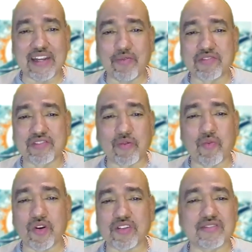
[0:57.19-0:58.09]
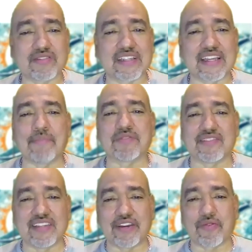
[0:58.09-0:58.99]
It was the worst kept
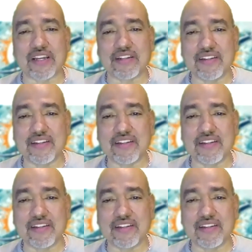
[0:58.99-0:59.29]
secret.